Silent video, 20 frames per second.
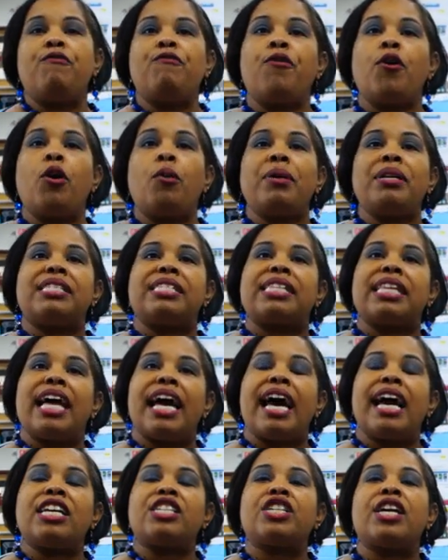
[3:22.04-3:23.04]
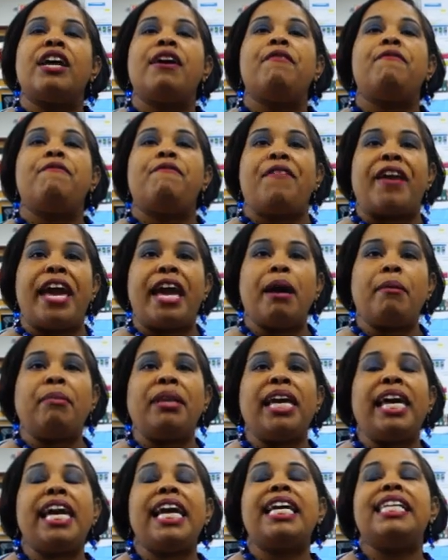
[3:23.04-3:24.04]
forward slash
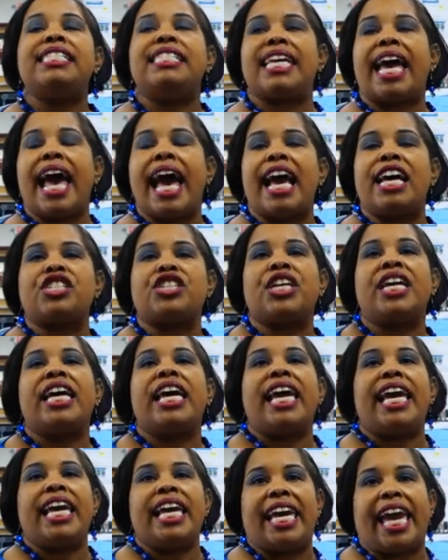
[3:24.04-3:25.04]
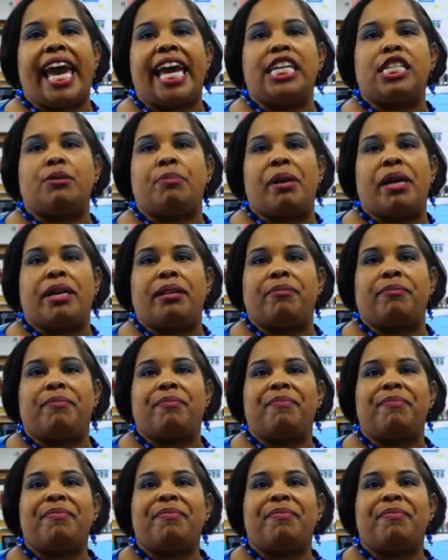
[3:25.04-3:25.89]
family dash engagement.